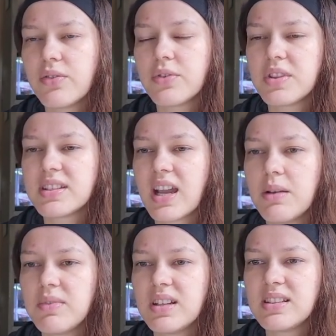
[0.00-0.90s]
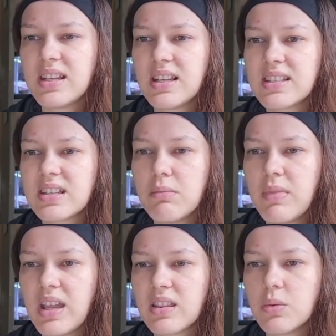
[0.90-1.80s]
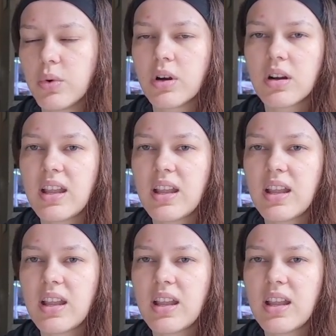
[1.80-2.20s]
for the time that it takes to make the work.